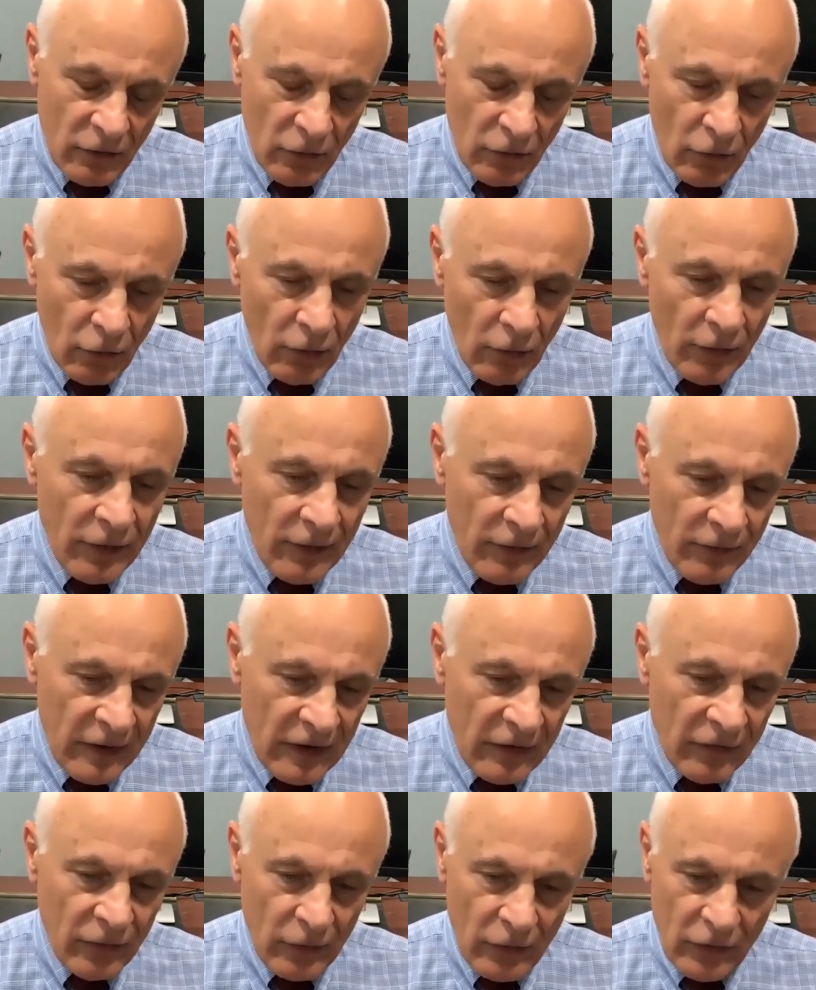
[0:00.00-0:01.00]
all the
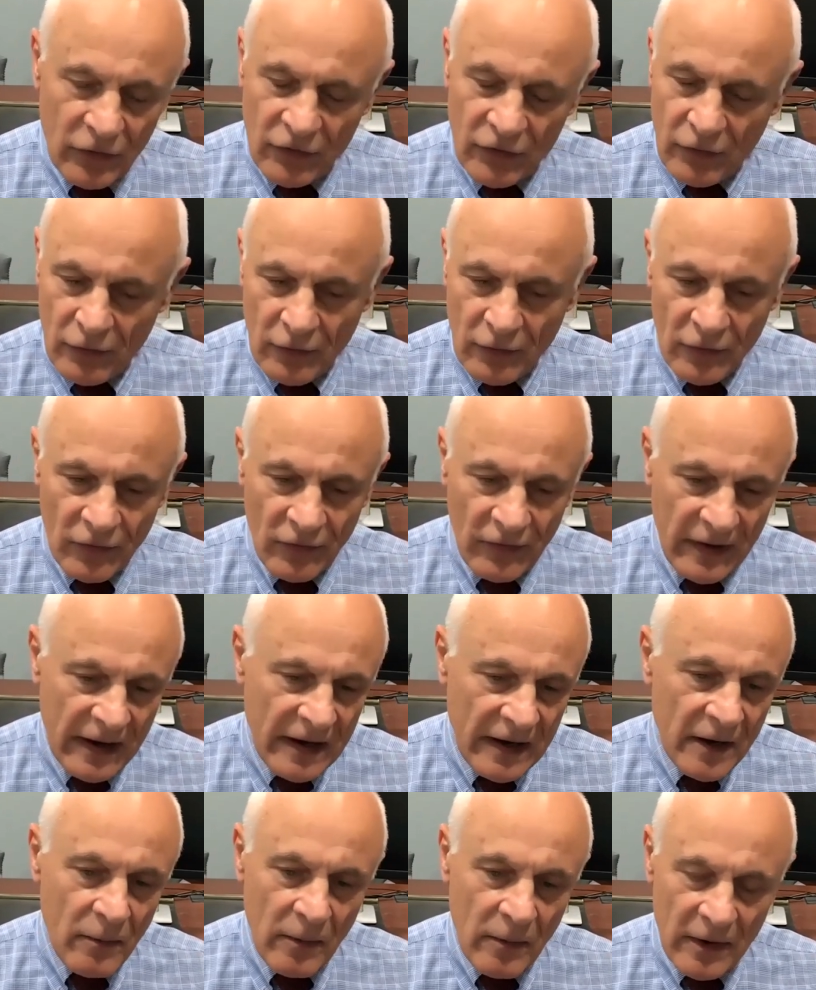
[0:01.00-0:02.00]
researchers
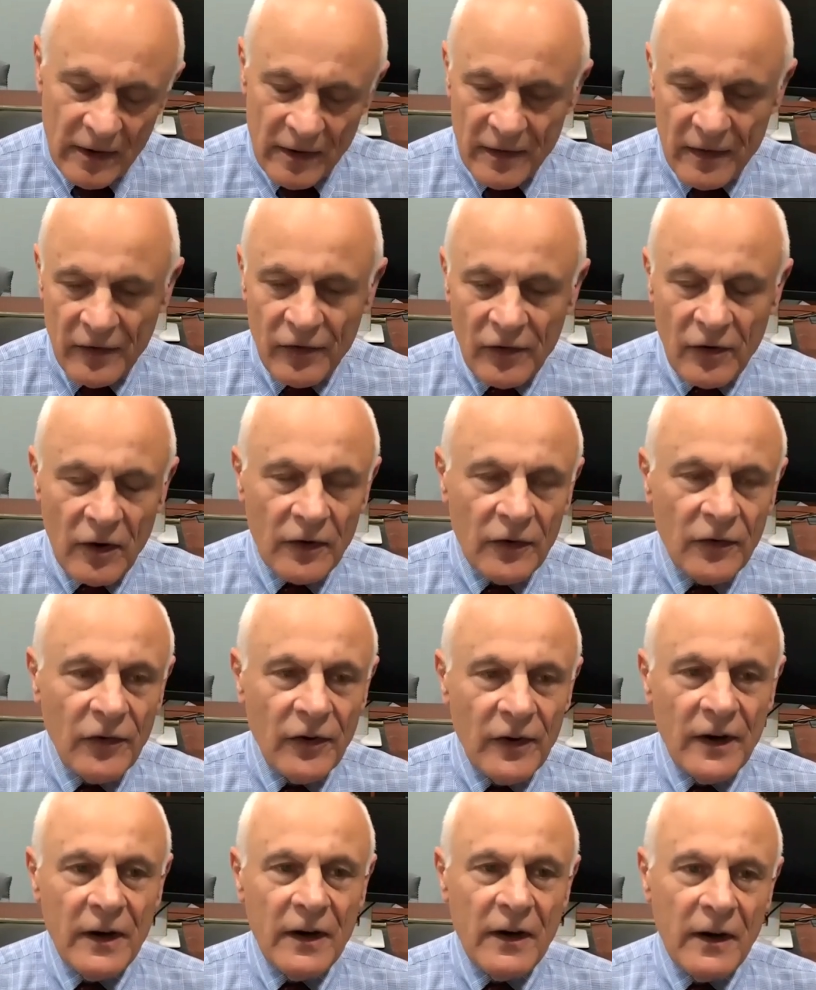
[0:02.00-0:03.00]
anywhere in this
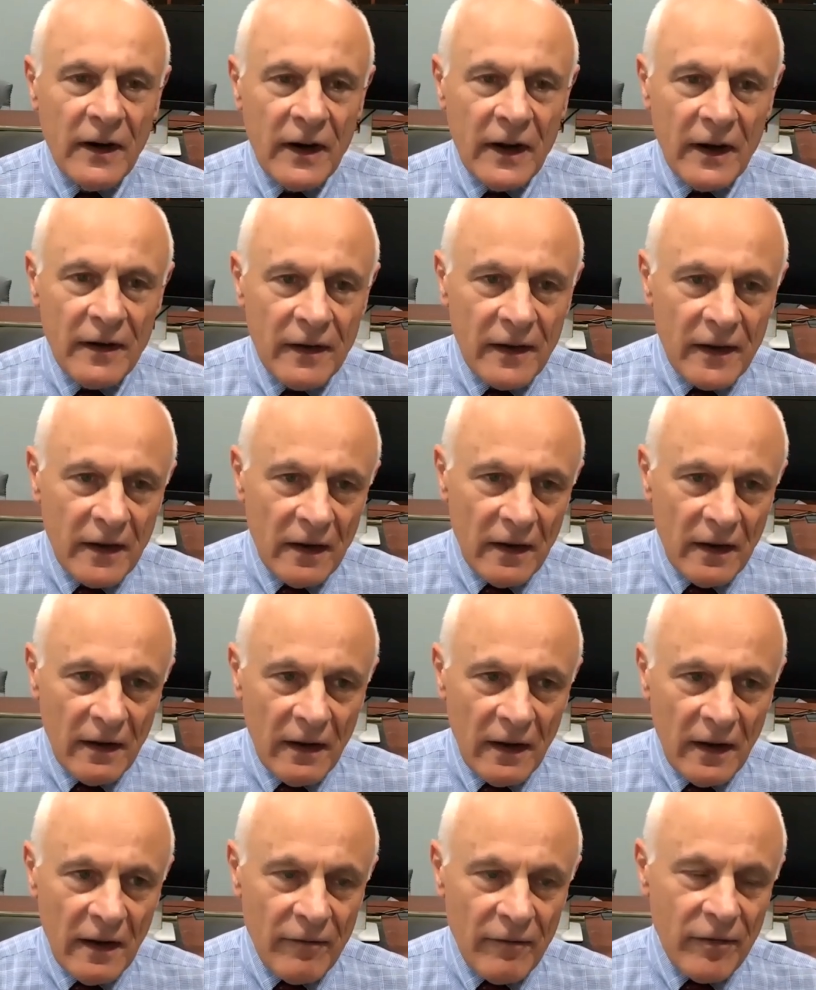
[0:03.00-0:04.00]
country can
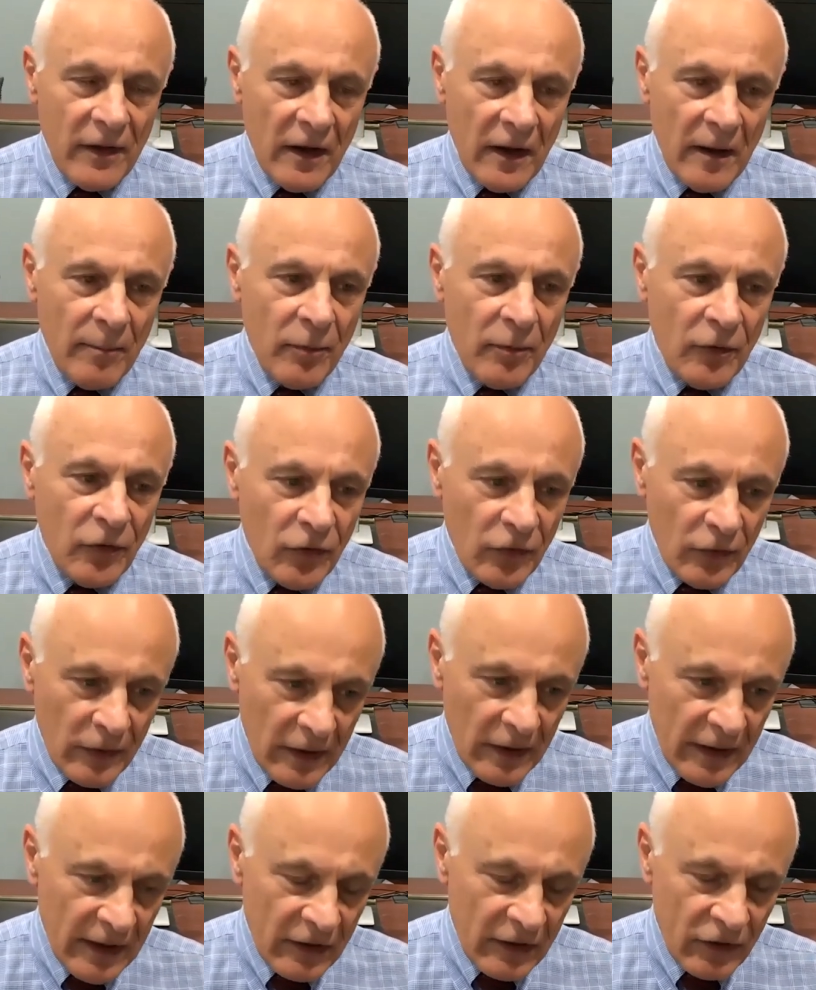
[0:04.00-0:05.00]
have the
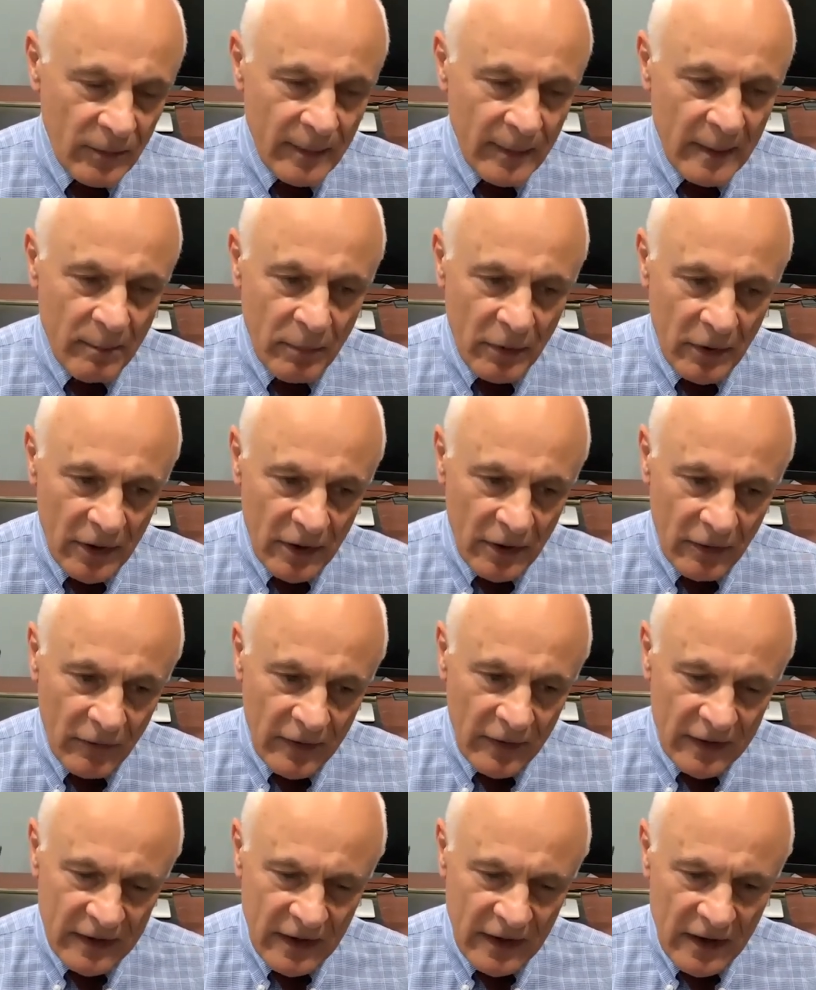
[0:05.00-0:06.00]
opportunity to be part of
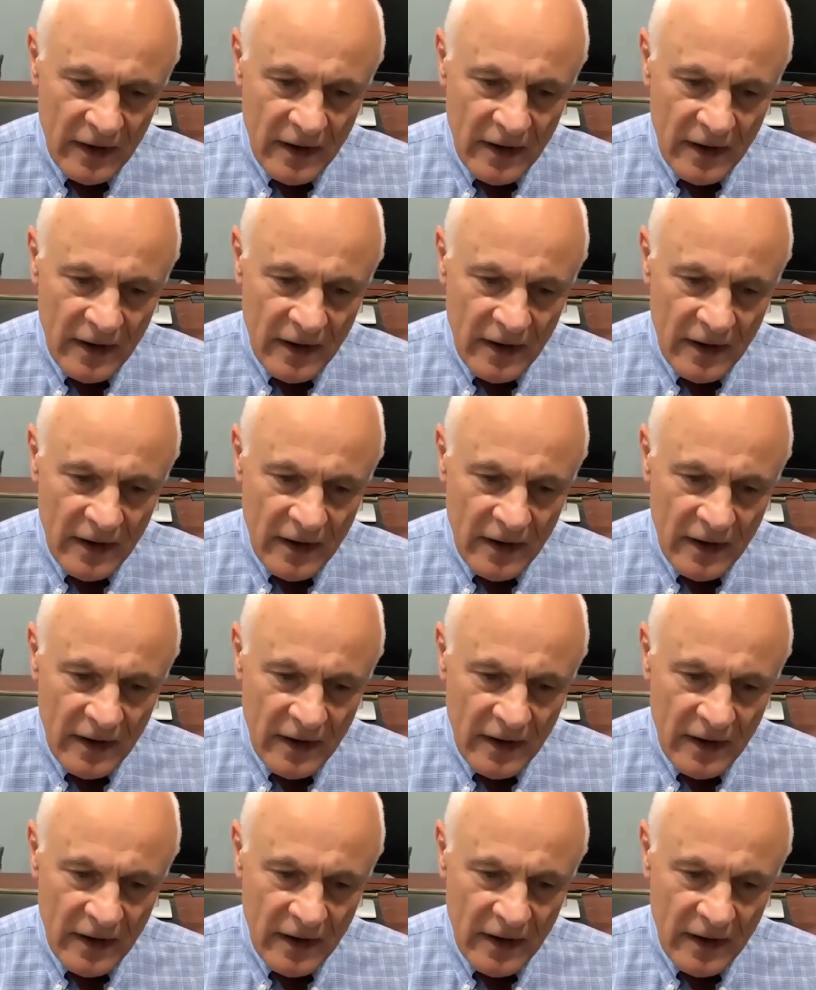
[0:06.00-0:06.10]
it.